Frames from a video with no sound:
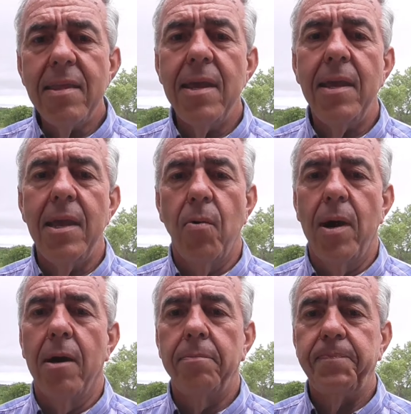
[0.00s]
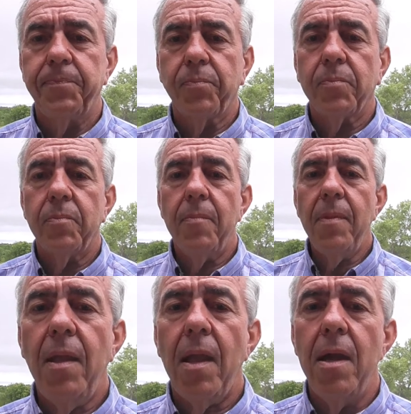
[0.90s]
thinking well?
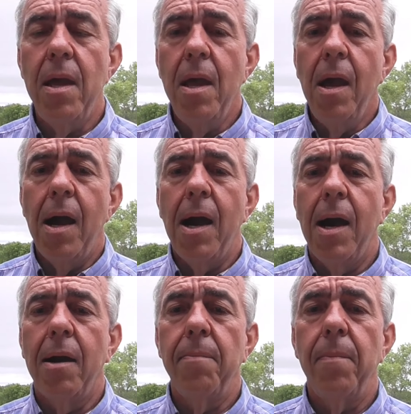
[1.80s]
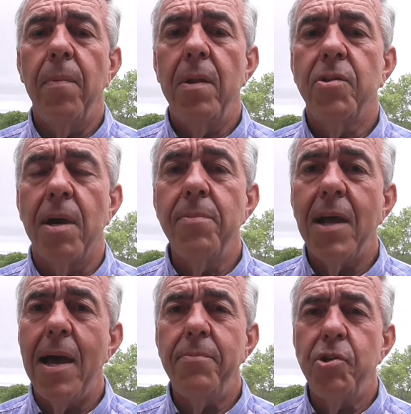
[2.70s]
Uh,
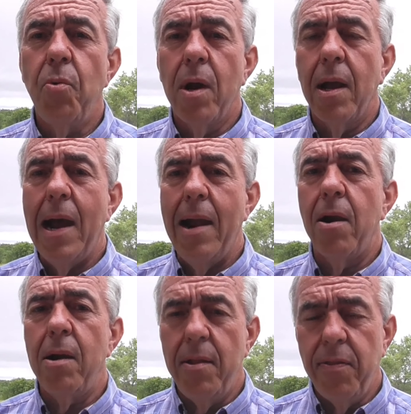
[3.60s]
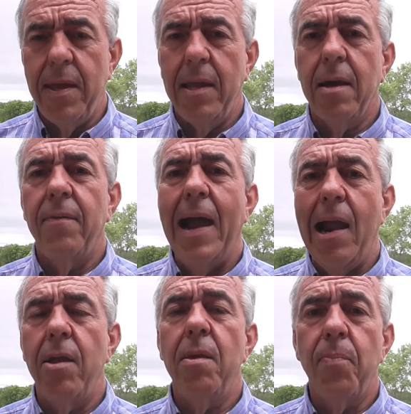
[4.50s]
sometimes you want to hire and think of
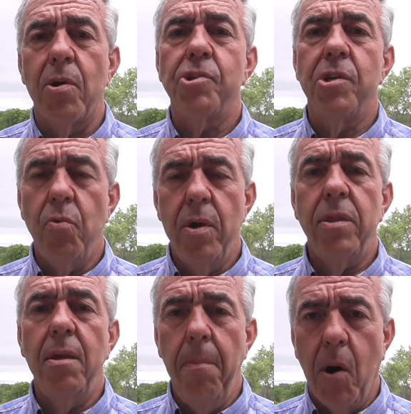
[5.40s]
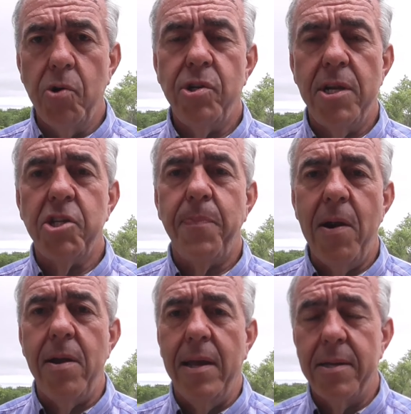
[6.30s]
hiring the person with the most
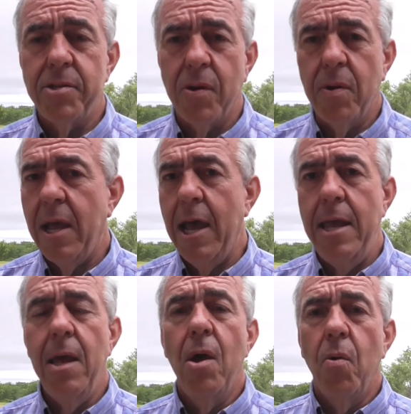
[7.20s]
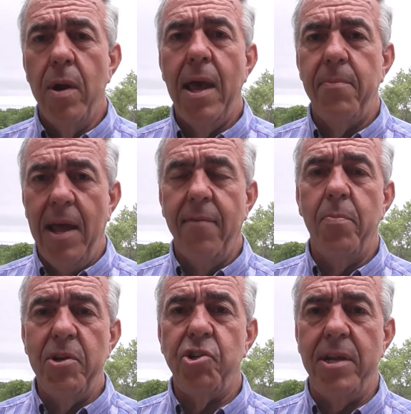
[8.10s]
experience, okay? We happen to have a
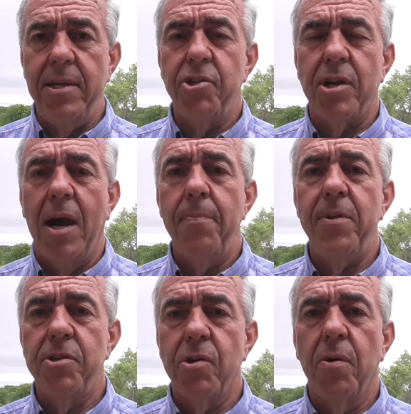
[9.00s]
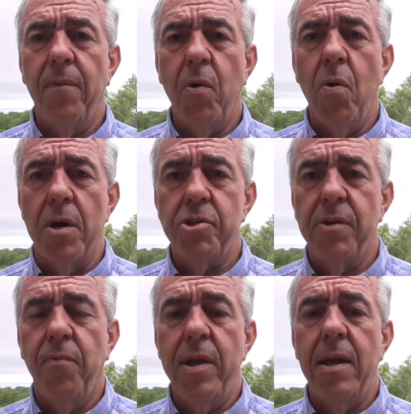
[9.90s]
machine shop, and so of course,
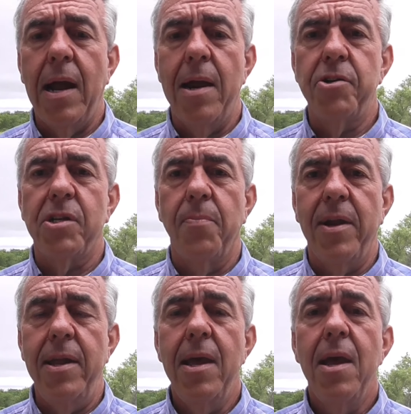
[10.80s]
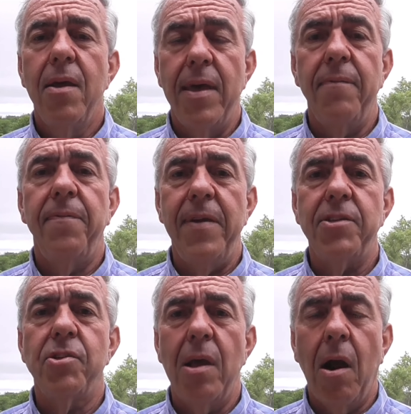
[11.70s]
if we can hire somebody that
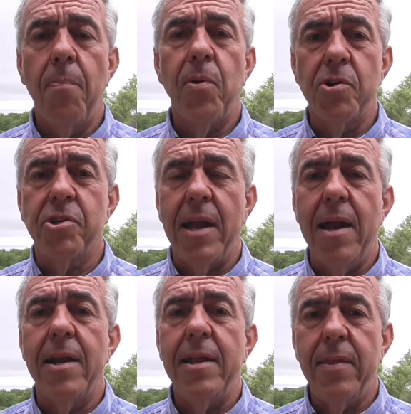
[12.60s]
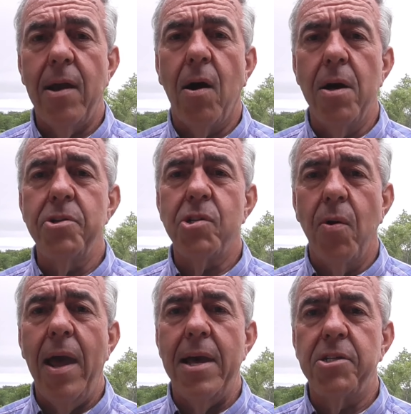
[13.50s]
fits our personality that also
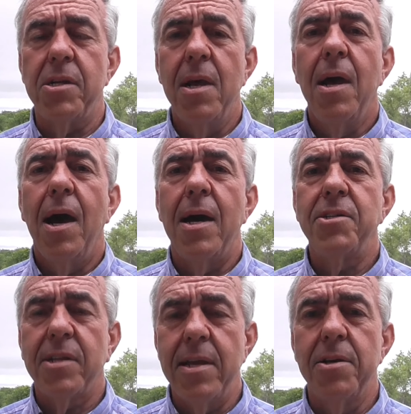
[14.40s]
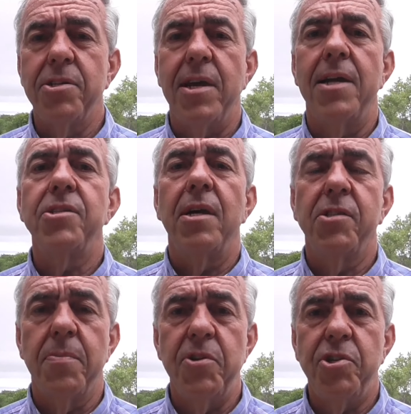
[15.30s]
has uh, skill sets
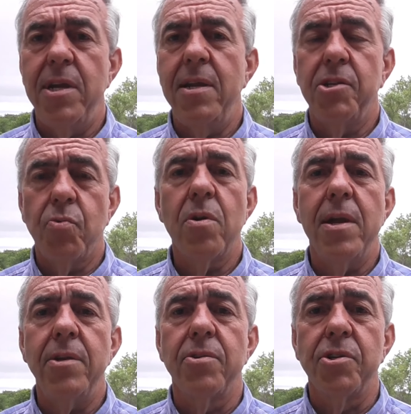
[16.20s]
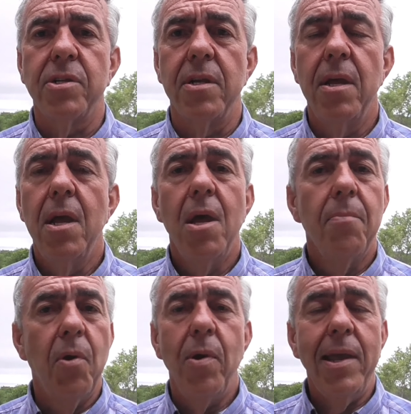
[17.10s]
as a machinist, we're interested.
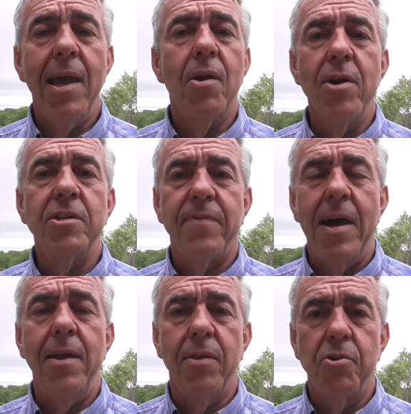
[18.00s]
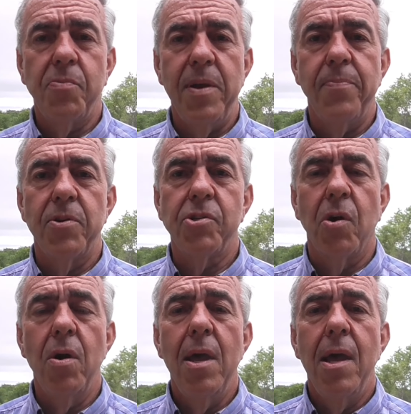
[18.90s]
But we can't always find those people,
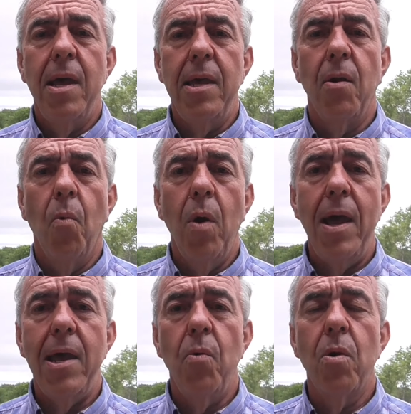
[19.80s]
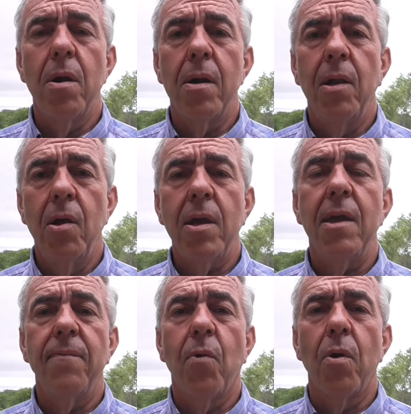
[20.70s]
so in a way, we're
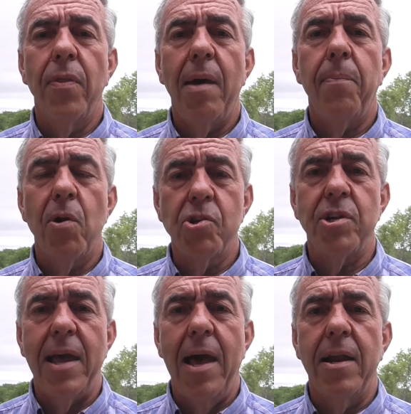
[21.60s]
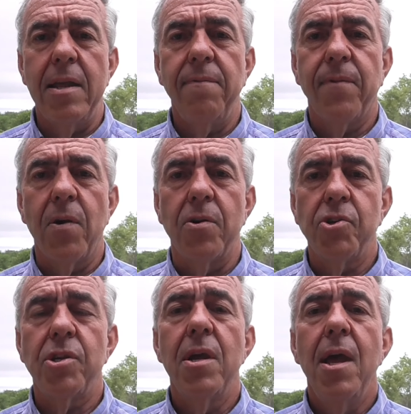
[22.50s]
looking for that personality
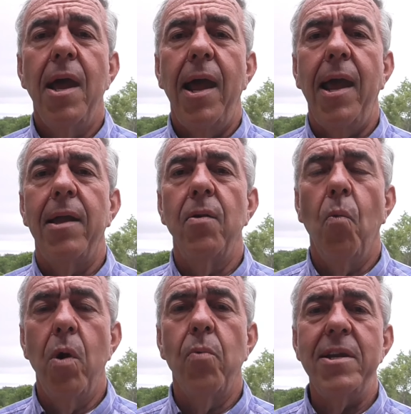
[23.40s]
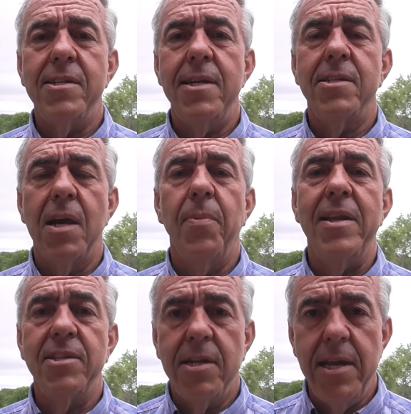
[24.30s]
first. And when we see
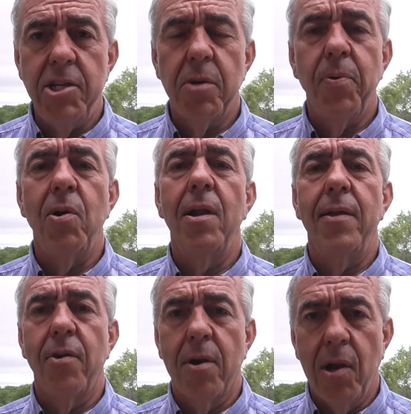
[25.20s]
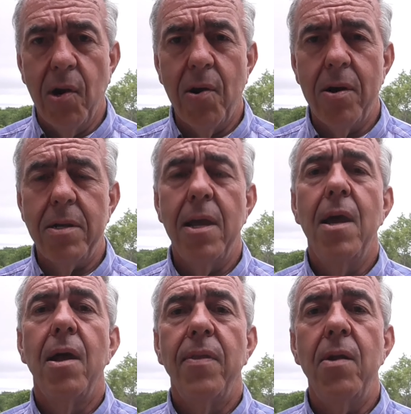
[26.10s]
somebody's teachable and they're alert
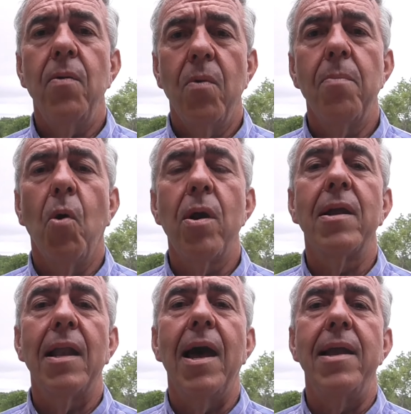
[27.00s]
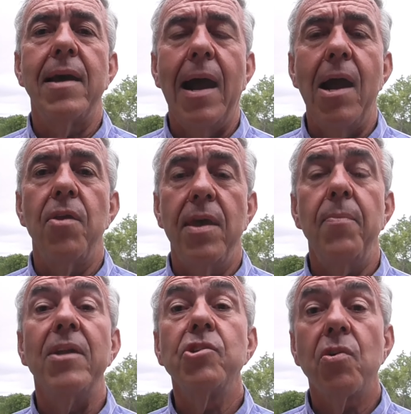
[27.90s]
then we're more inclined to hire
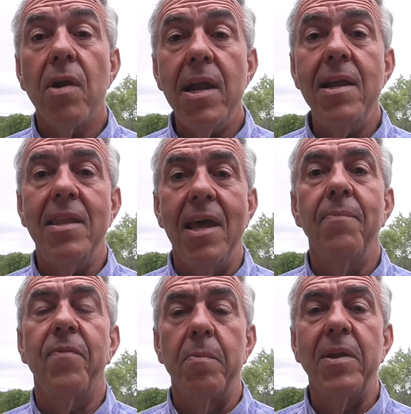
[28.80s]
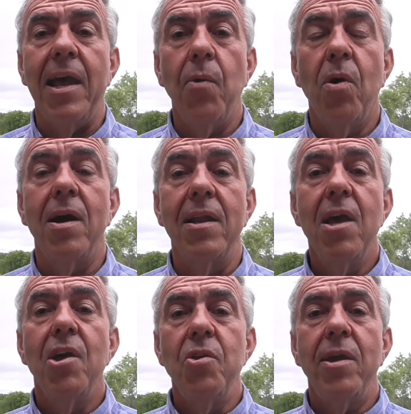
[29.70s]
them and train them from day one.
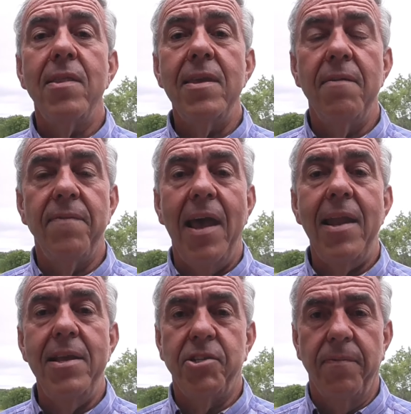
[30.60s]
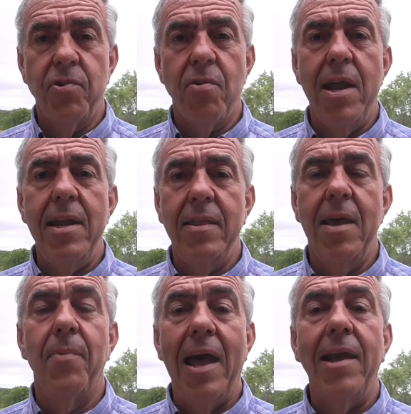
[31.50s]
You get the advantage of training
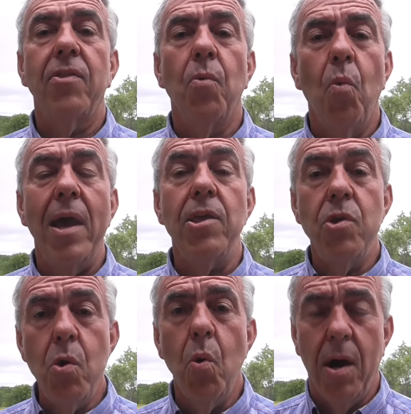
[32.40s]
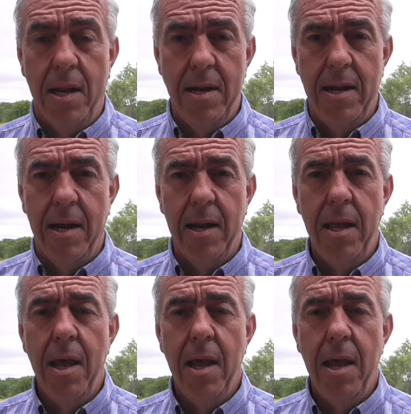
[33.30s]
them like the way you want it done.